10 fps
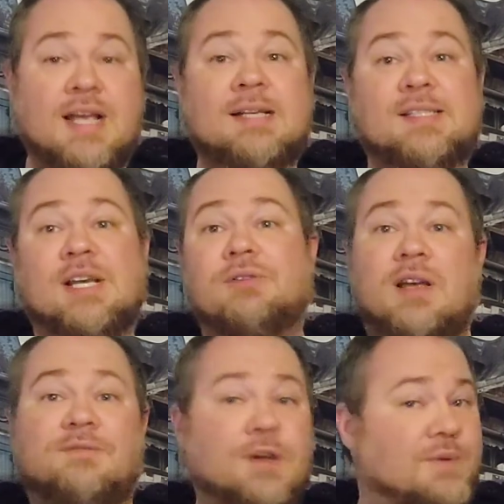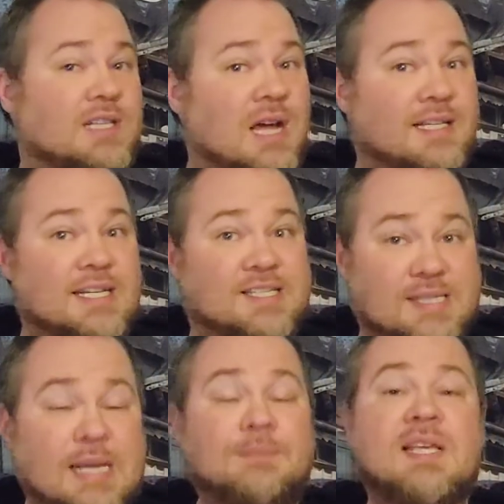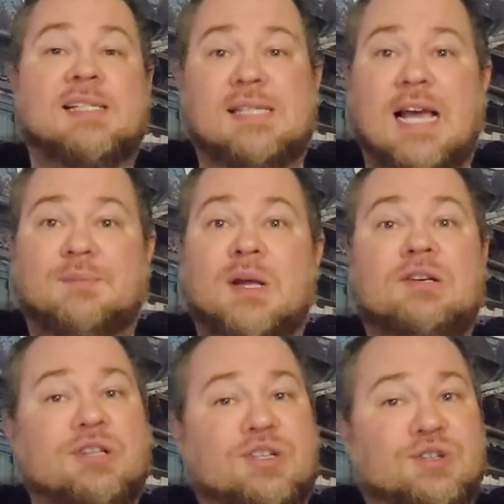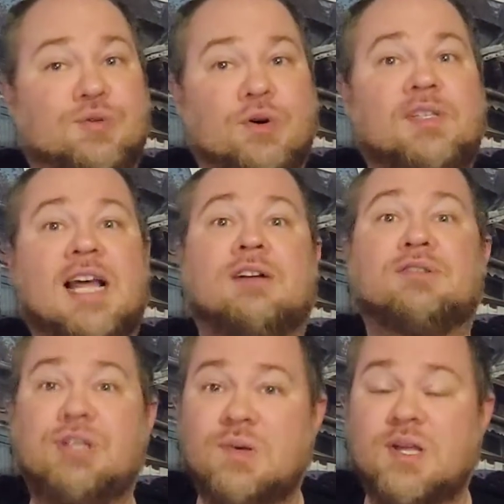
So if you would like to skip this segment, just scroll down to the